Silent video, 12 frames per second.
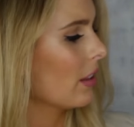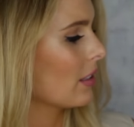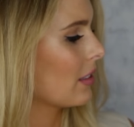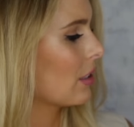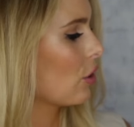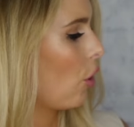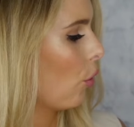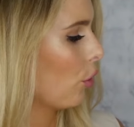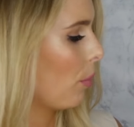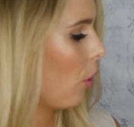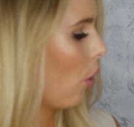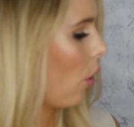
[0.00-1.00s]
This is called
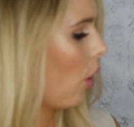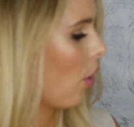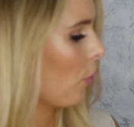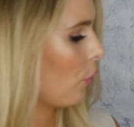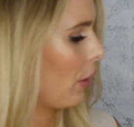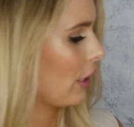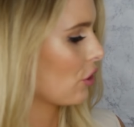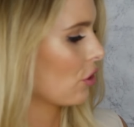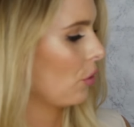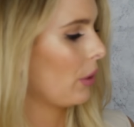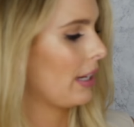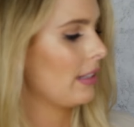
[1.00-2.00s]
the
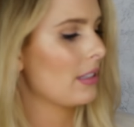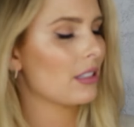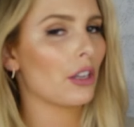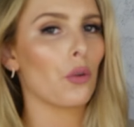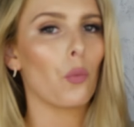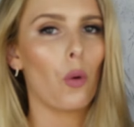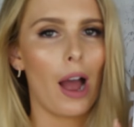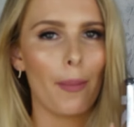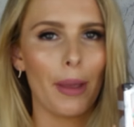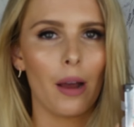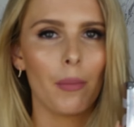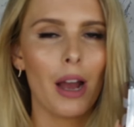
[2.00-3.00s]
Porefessional Instant
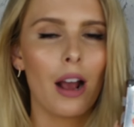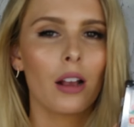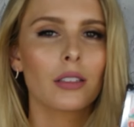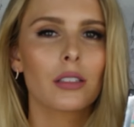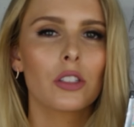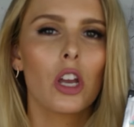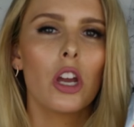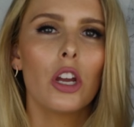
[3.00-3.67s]
Wipeout Masks.